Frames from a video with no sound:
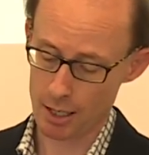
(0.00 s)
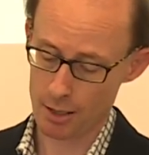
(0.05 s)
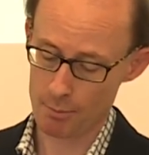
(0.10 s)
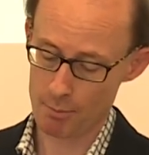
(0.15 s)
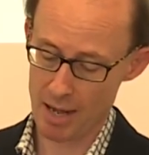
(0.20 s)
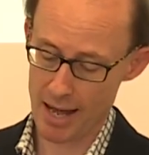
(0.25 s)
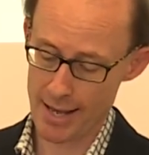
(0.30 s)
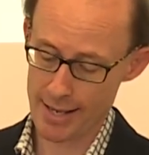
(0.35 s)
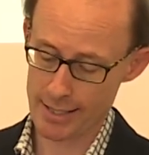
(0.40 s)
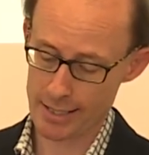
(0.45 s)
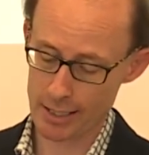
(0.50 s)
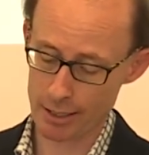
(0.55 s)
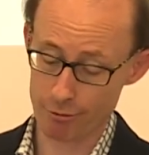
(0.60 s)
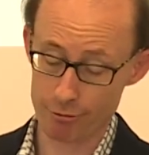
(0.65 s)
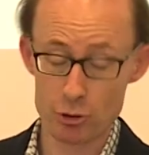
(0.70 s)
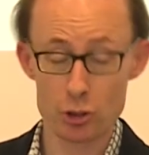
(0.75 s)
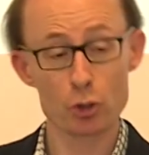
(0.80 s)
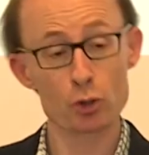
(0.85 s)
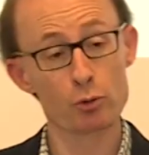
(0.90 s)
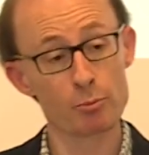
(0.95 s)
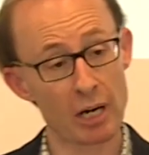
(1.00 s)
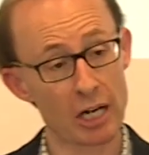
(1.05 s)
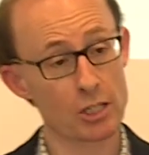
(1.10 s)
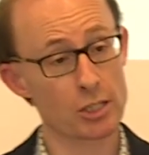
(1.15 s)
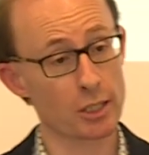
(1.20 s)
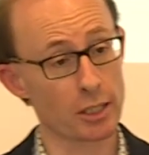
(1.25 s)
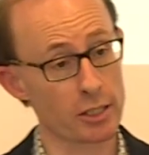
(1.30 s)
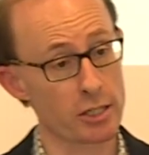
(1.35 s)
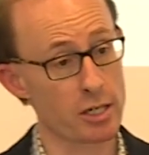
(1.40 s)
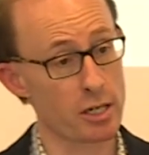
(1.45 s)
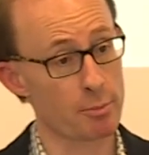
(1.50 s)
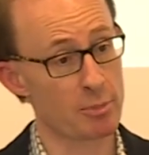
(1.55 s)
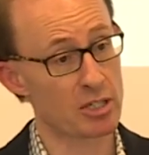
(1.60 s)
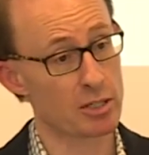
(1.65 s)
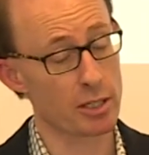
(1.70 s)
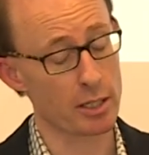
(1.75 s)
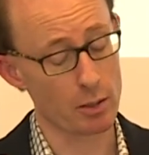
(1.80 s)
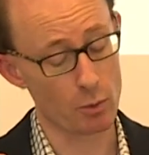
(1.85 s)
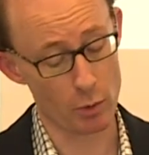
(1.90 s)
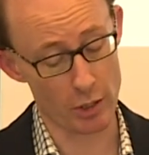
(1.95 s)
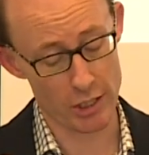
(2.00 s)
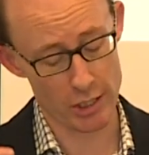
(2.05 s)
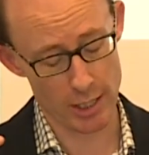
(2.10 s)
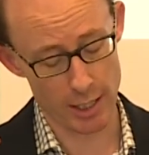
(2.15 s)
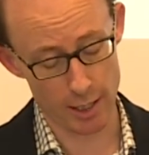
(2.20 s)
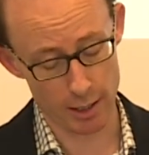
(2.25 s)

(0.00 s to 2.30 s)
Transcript: may give too much legitimacy which